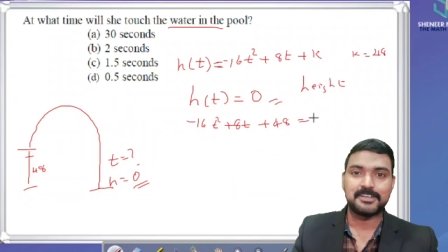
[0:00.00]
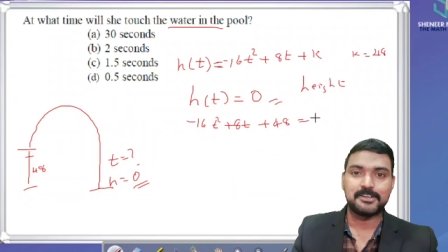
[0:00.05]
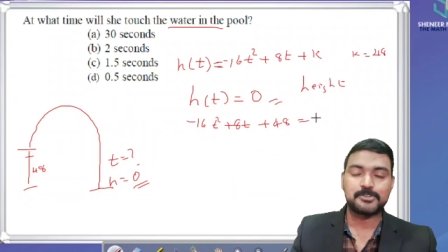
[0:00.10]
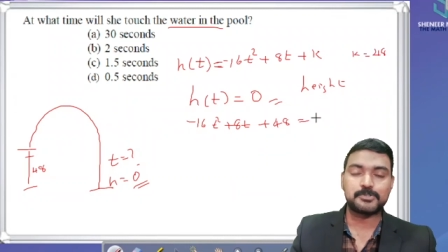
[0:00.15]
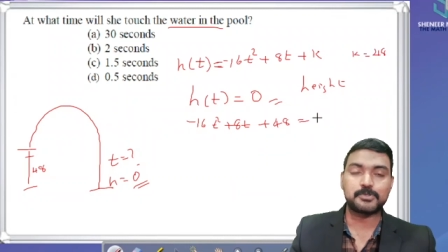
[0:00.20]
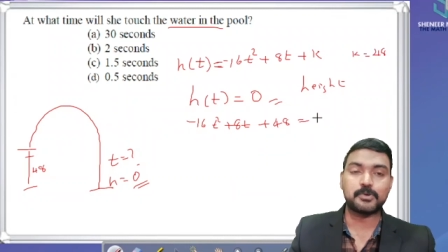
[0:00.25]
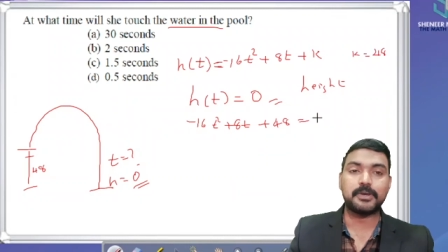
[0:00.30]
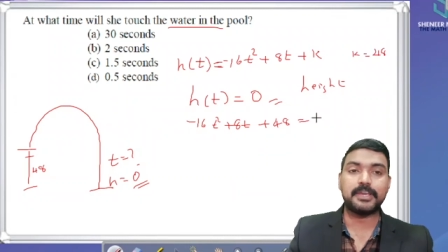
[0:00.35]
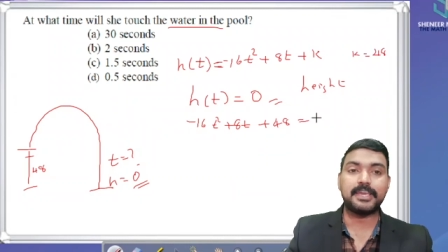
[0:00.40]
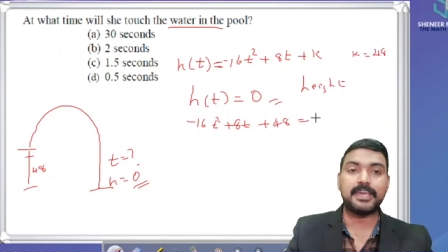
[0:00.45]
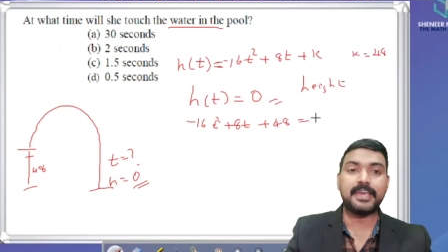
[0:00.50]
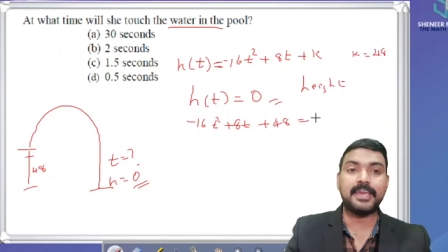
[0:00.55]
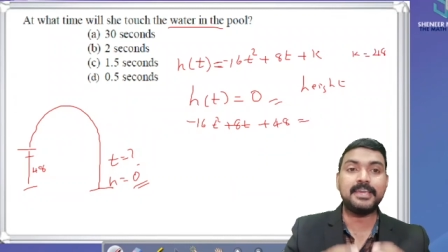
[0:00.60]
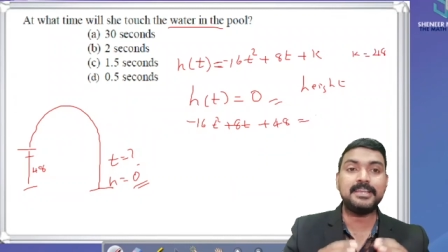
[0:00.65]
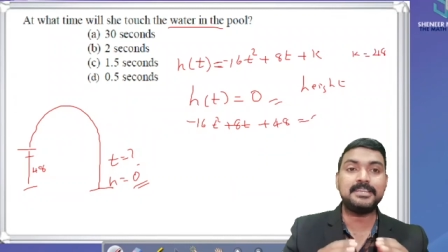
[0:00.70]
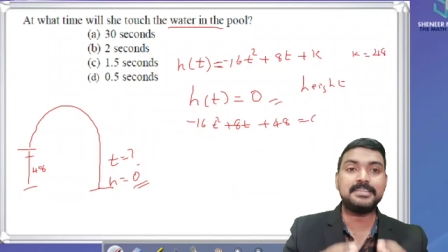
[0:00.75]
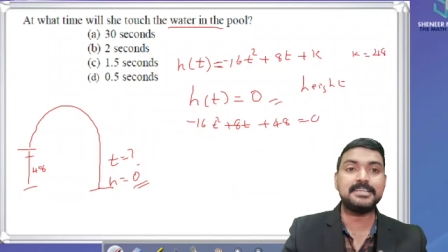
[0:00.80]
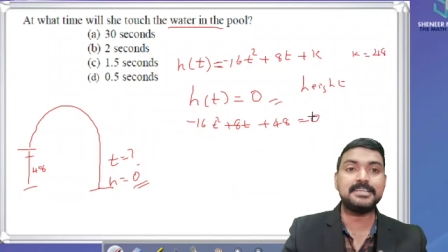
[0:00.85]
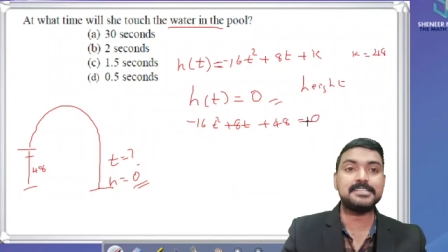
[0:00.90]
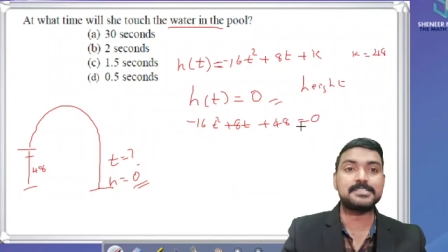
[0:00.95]
So
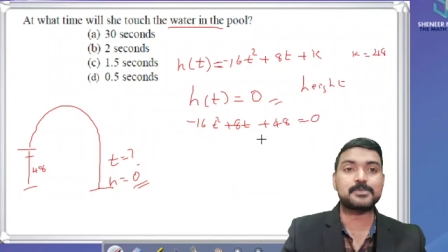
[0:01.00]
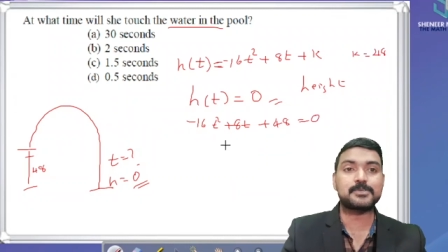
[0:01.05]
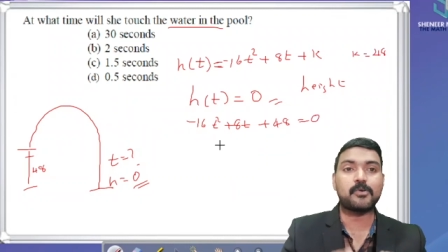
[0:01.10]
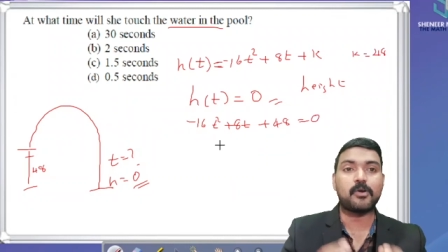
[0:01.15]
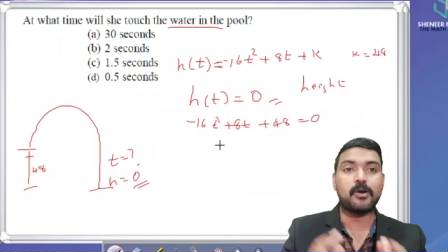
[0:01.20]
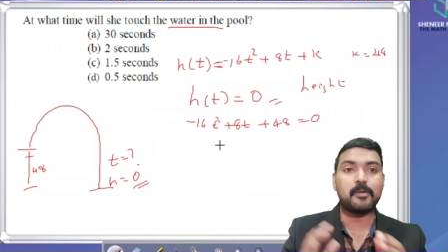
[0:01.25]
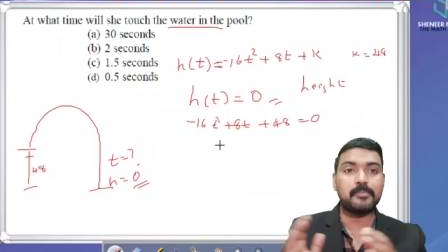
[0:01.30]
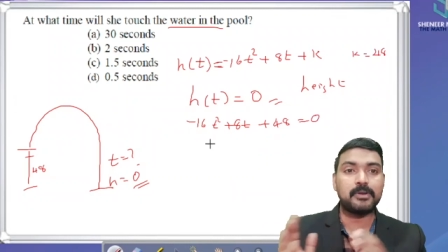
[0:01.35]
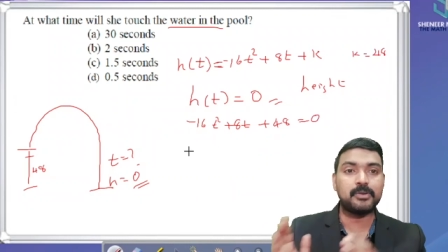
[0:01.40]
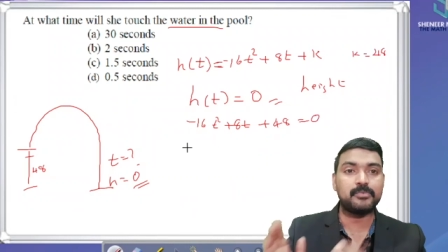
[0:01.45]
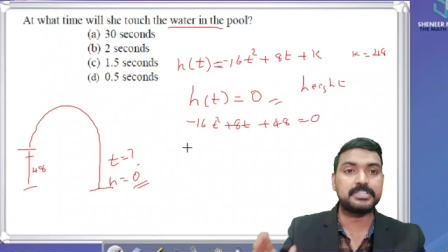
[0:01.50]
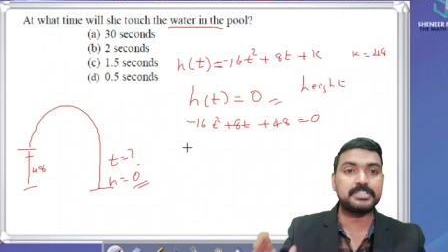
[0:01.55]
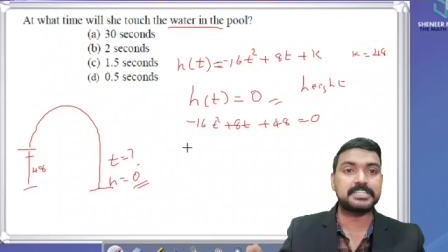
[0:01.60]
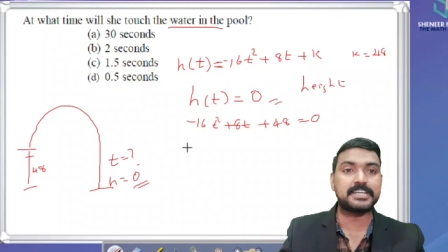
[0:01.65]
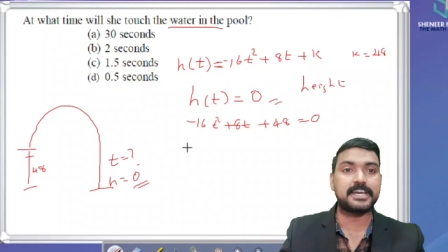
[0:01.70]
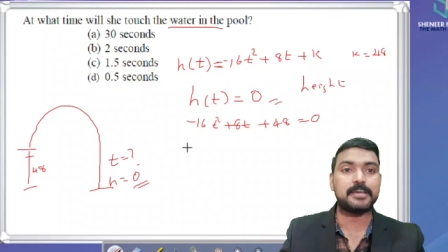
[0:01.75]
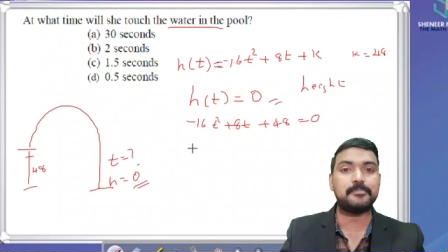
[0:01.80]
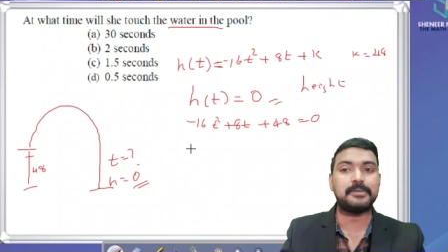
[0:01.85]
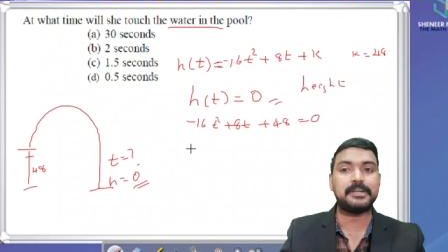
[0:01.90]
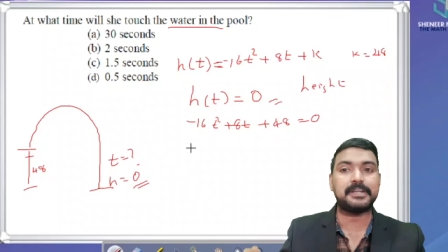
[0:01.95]
8 is common, which
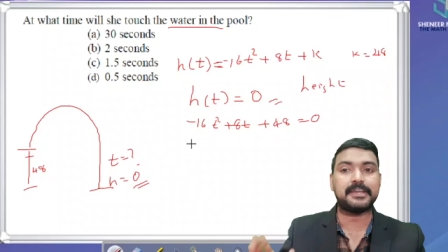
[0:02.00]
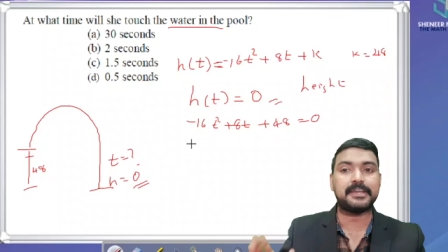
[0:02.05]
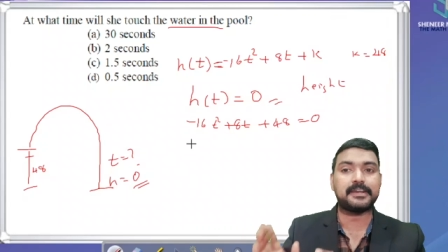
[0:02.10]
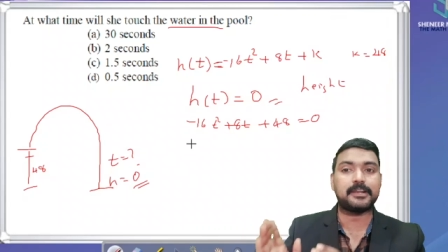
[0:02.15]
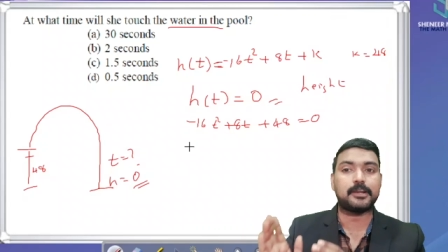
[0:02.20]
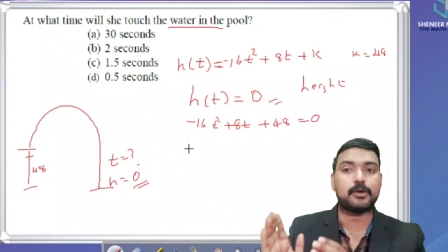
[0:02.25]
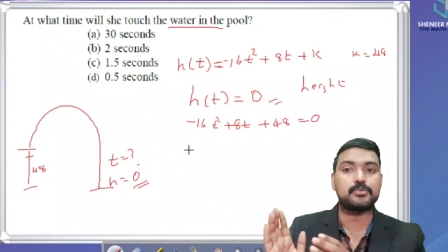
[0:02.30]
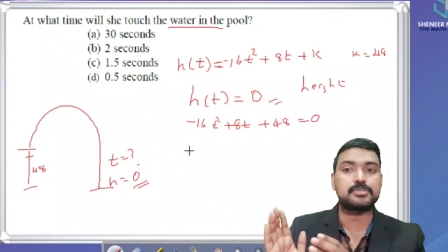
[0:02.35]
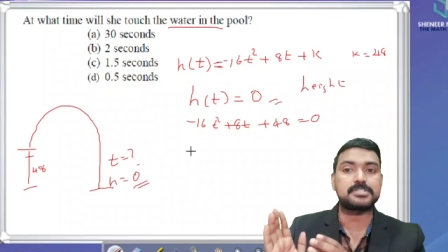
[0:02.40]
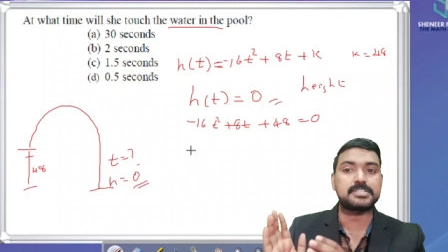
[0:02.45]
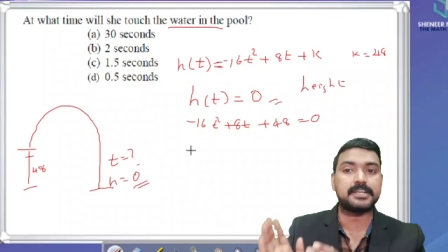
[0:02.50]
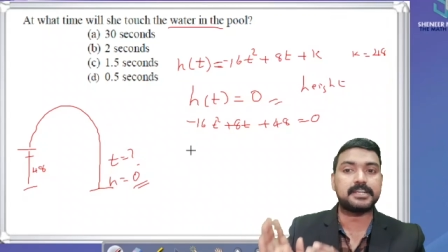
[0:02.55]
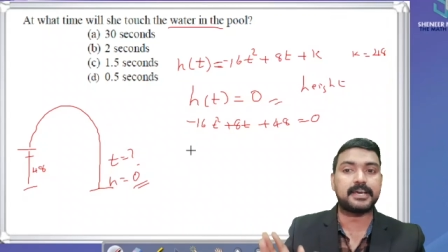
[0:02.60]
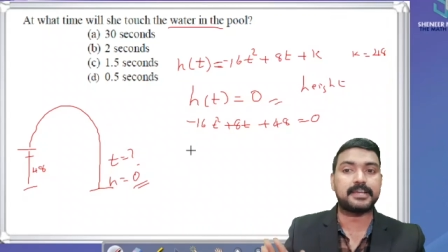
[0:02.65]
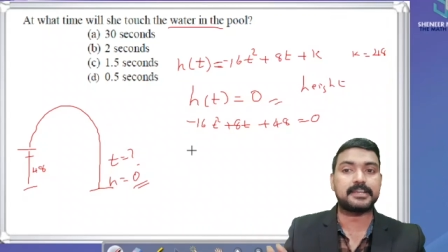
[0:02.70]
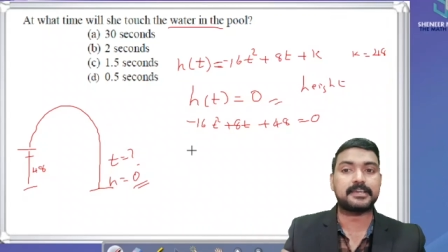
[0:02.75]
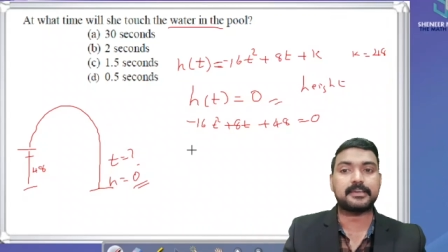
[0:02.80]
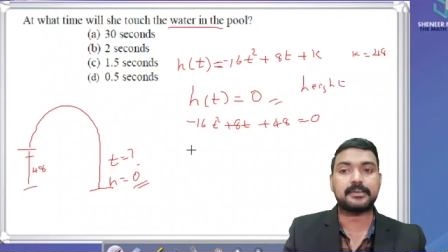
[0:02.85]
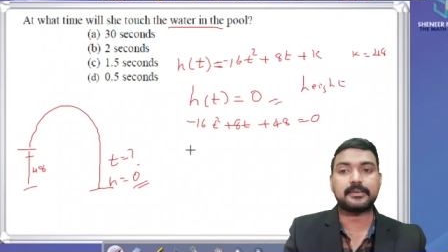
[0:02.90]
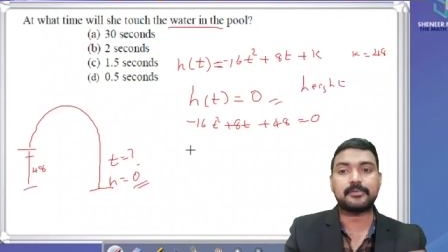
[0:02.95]
can be taken outside
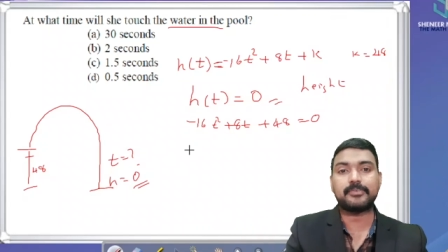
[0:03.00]
and